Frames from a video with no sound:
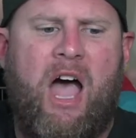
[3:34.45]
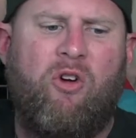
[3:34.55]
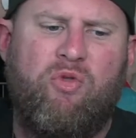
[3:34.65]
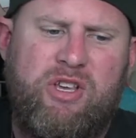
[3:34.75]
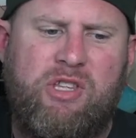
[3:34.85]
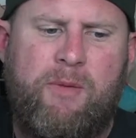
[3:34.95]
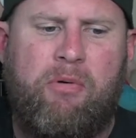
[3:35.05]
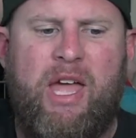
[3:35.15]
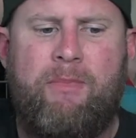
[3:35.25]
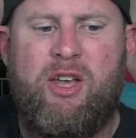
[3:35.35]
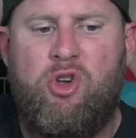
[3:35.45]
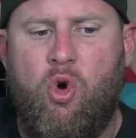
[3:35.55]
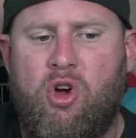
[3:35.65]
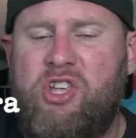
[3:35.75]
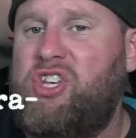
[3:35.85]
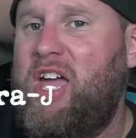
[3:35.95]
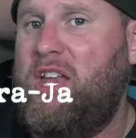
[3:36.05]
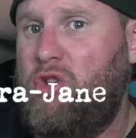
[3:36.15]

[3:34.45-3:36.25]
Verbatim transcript: Originally played by Nora J.